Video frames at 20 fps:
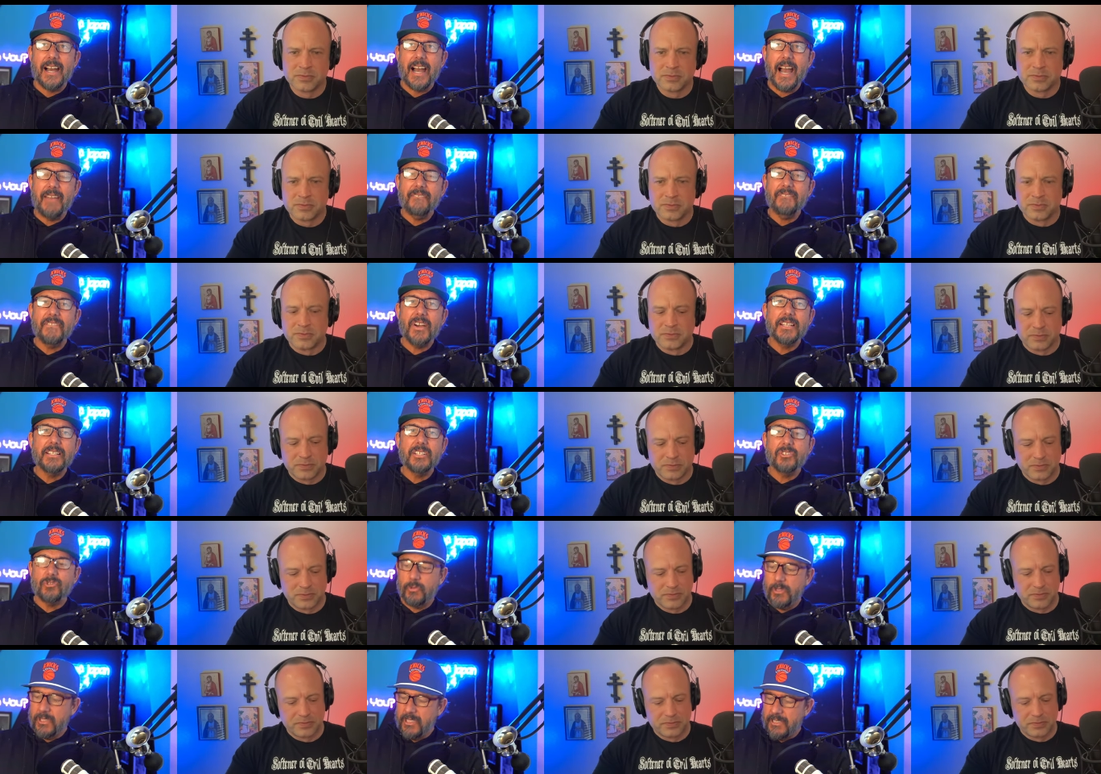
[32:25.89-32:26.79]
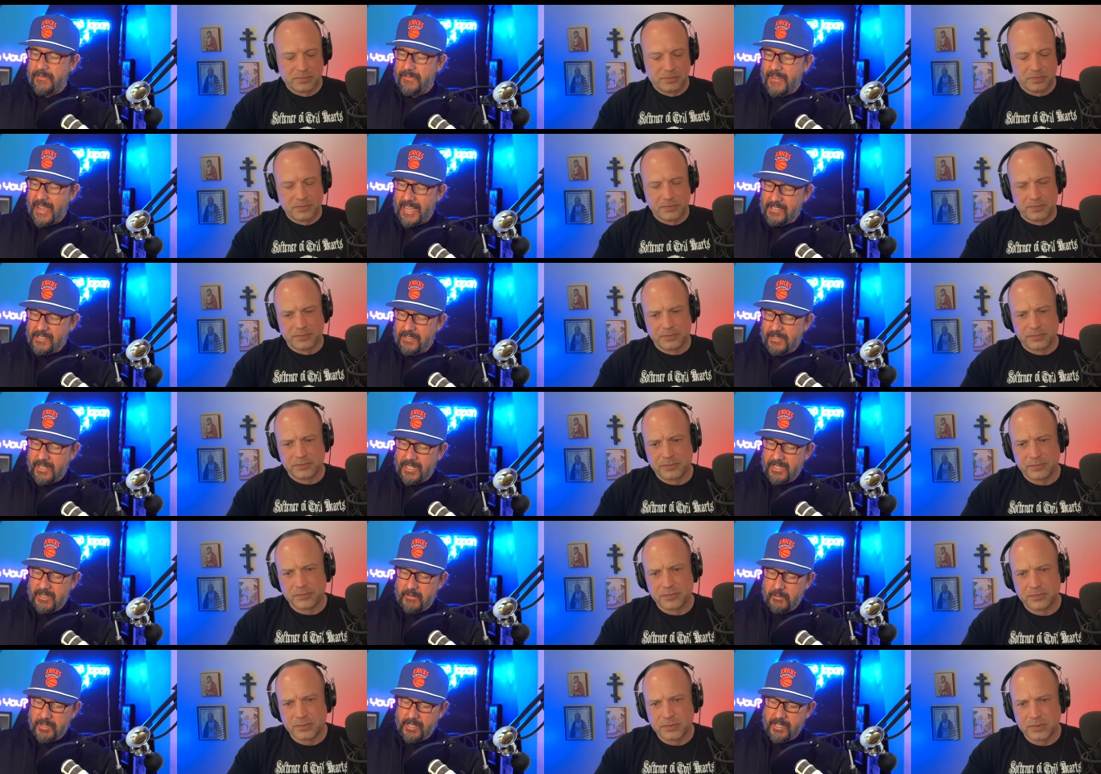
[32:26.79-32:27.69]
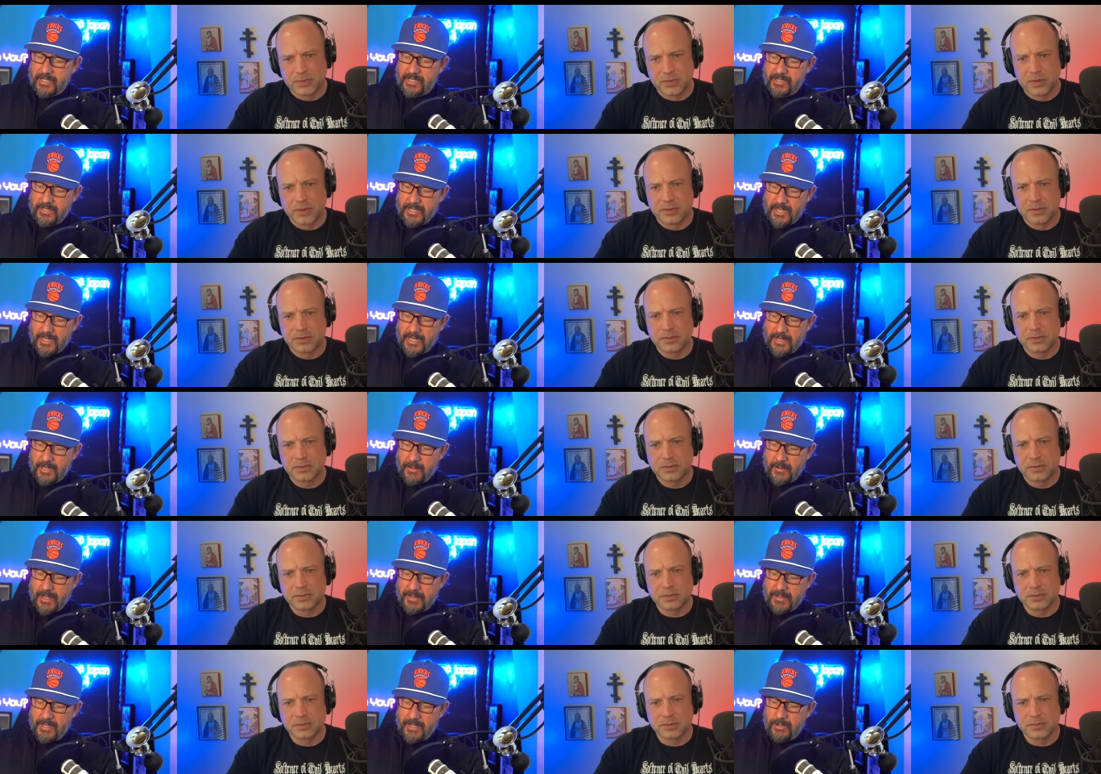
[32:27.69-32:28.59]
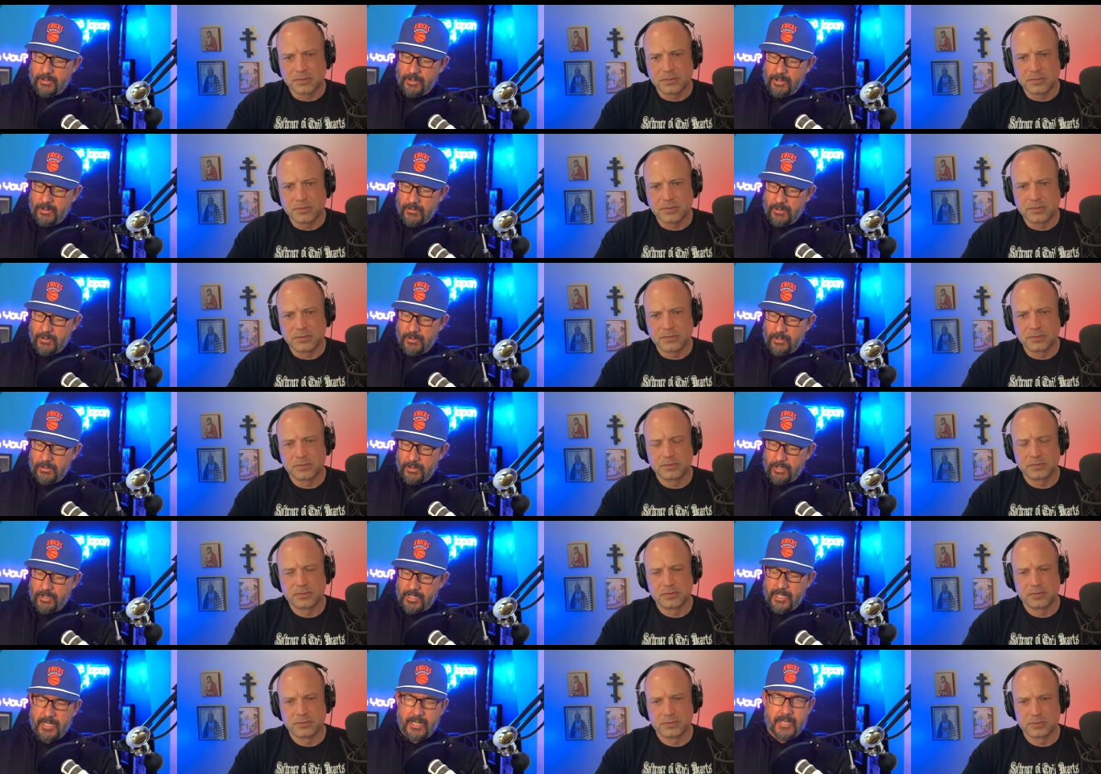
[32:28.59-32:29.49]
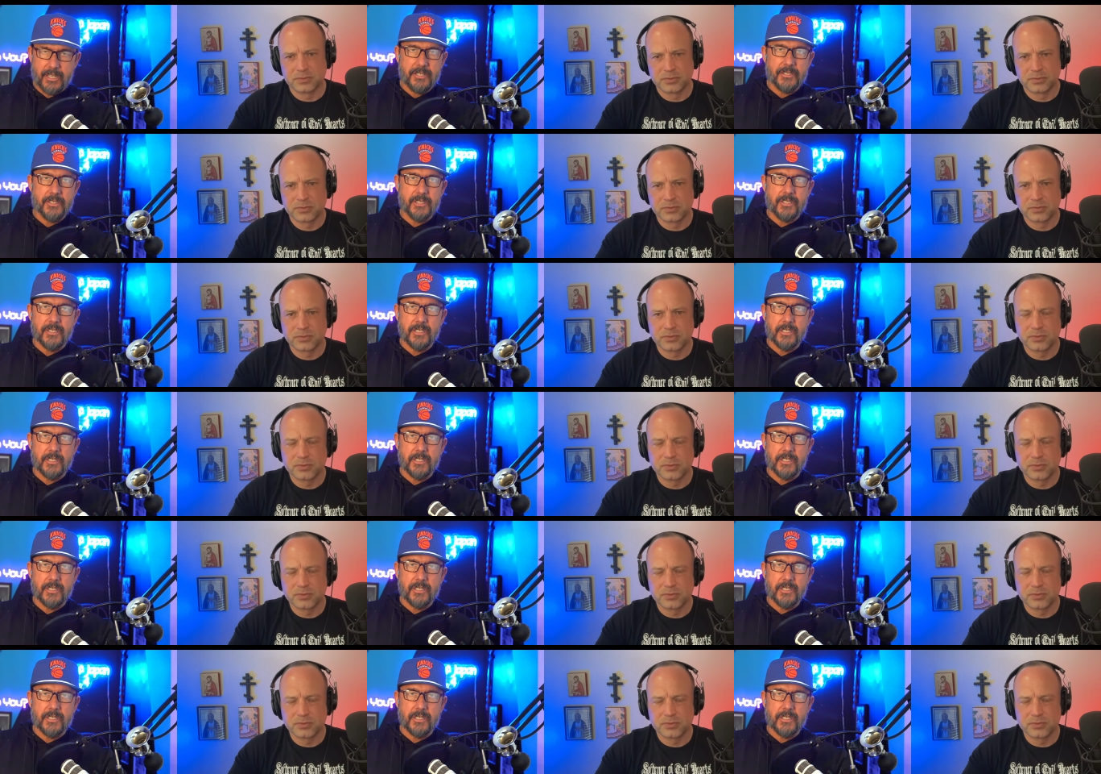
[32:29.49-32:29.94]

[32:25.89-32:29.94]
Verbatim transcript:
Speaker 1: I find this really fascinating because I mean I think you could l- look at it as a